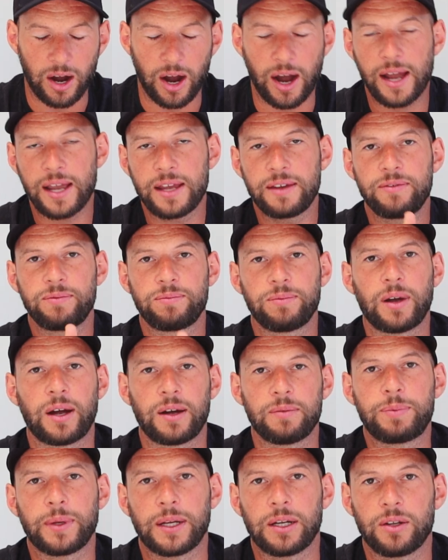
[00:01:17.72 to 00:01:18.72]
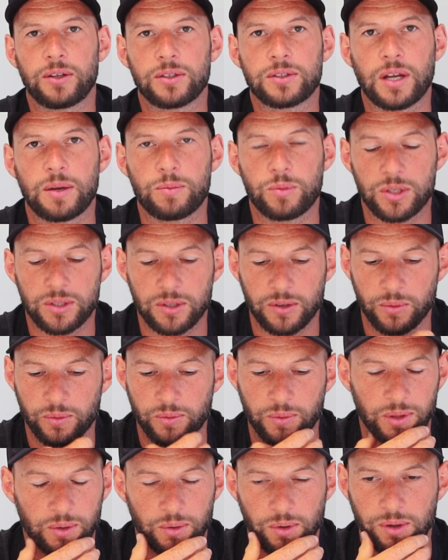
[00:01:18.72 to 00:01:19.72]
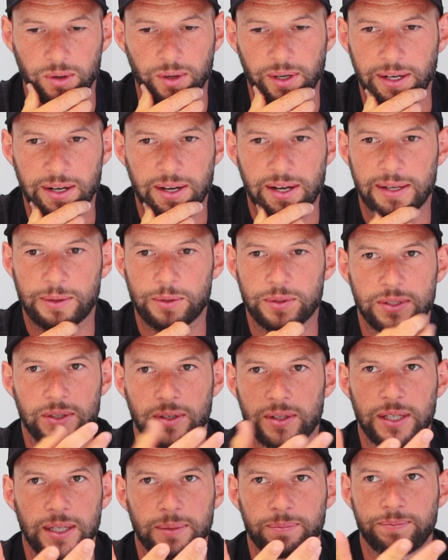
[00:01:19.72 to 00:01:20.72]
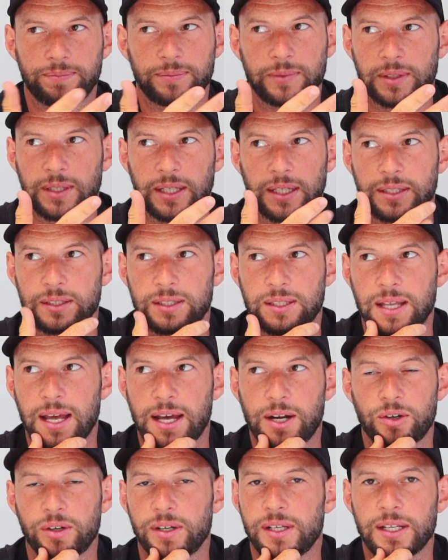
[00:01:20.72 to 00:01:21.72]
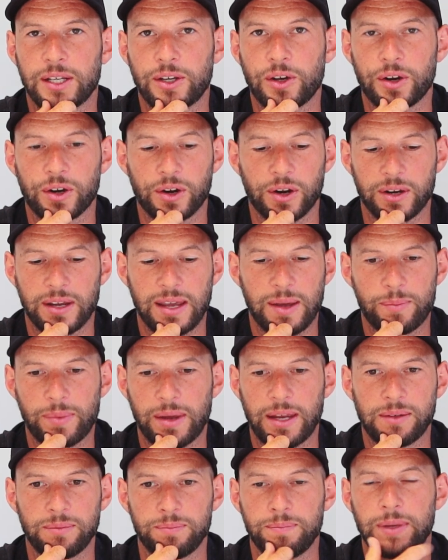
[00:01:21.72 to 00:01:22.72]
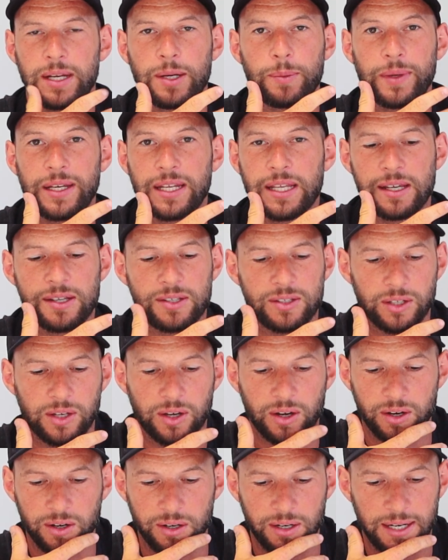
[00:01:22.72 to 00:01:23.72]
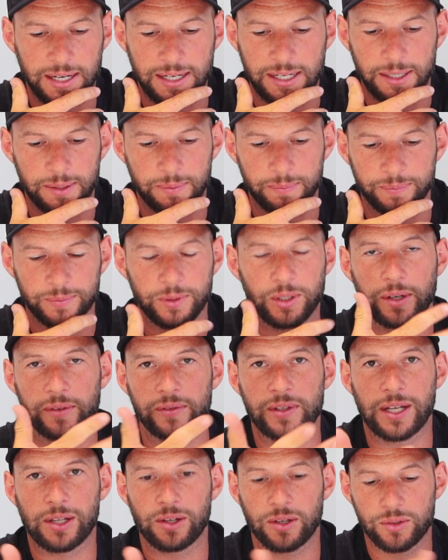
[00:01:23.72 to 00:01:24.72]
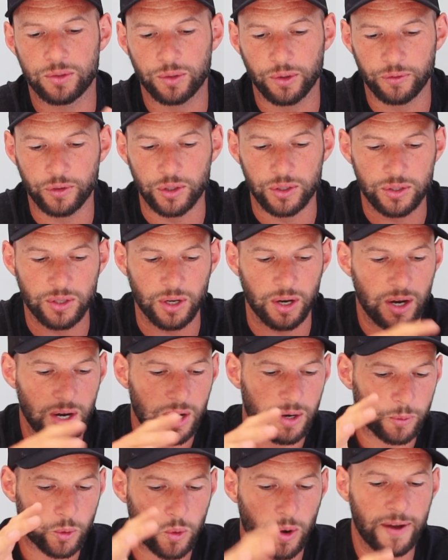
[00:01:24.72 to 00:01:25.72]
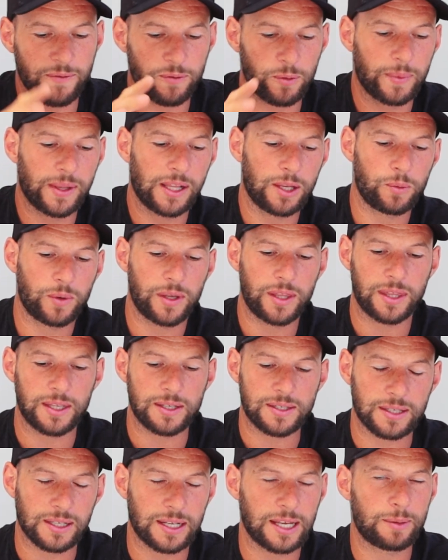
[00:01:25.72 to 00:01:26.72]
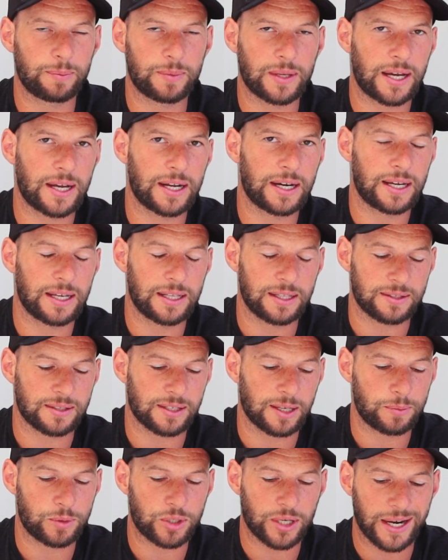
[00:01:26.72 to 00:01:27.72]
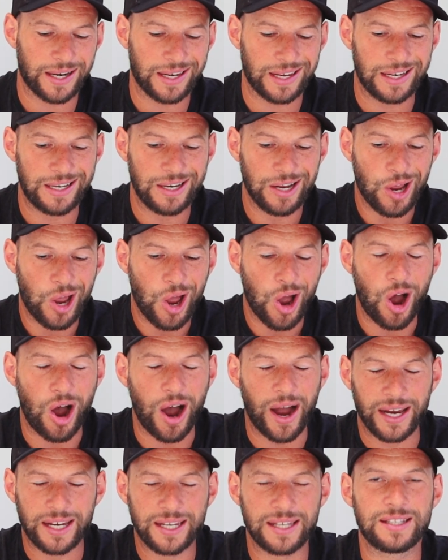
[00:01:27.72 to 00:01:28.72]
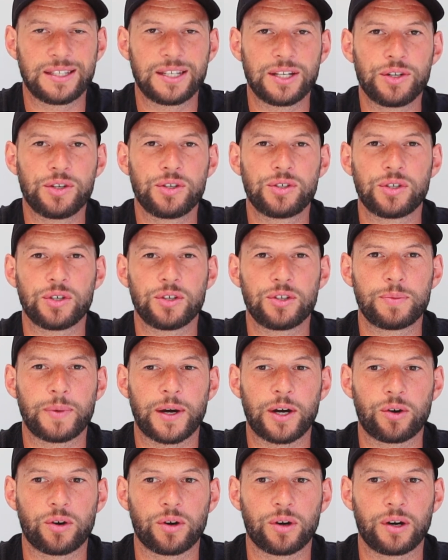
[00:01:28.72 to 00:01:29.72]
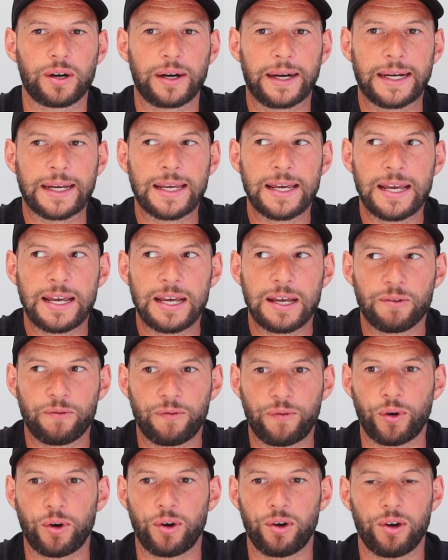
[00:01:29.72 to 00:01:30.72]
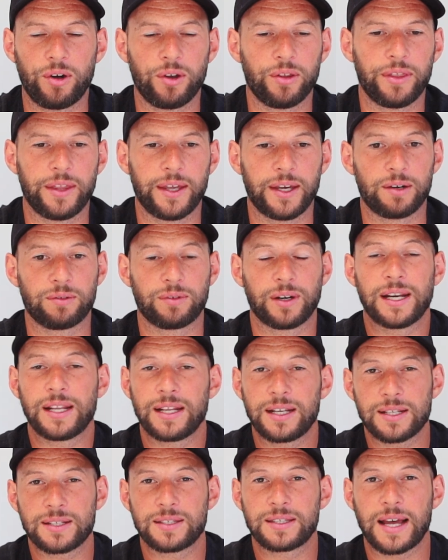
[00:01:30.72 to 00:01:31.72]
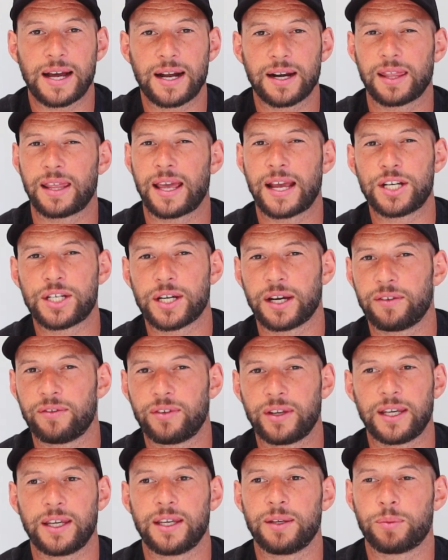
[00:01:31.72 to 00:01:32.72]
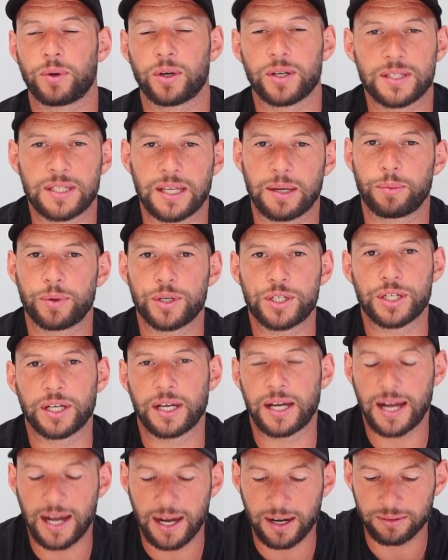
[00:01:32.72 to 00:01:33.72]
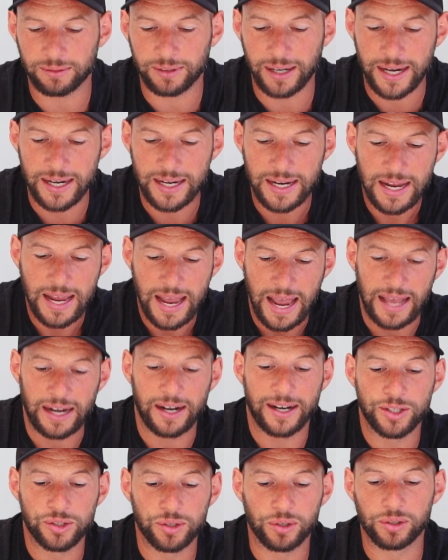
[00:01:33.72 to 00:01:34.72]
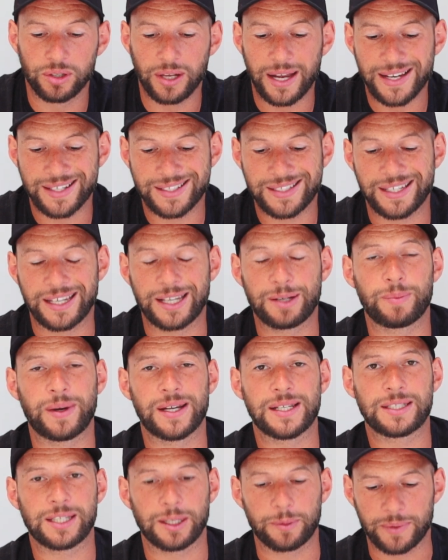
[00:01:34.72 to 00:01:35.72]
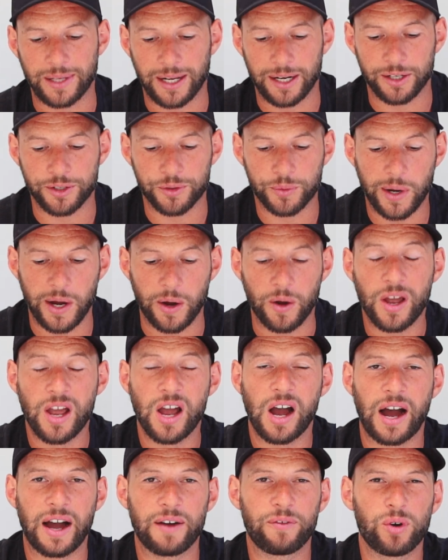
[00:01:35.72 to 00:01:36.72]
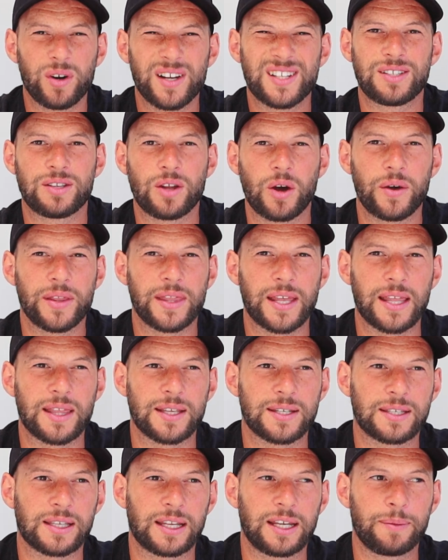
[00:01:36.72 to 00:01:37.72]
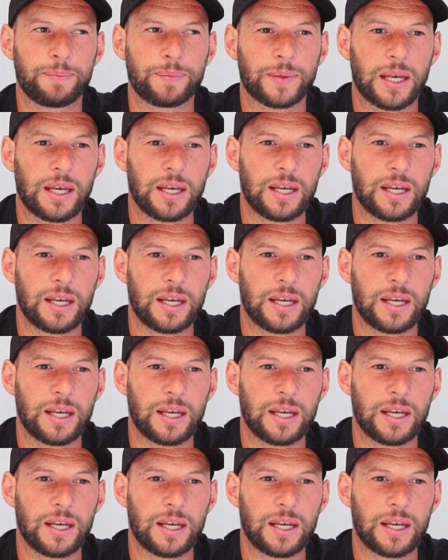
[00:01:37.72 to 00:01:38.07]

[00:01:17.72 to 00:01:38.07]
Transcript: I've been a long time user with Oura Ring. I was on their Kickstarter or Indiegogo campaign many, many years ago. I've done lots of reviews. So quite familiar with the sleep data, the sleep tracking. I continue to use my Oura Ring for the readiness data, the HRV, body temperature, heart rate. And I do like seeing my sleep data as well. I've always known that the sleep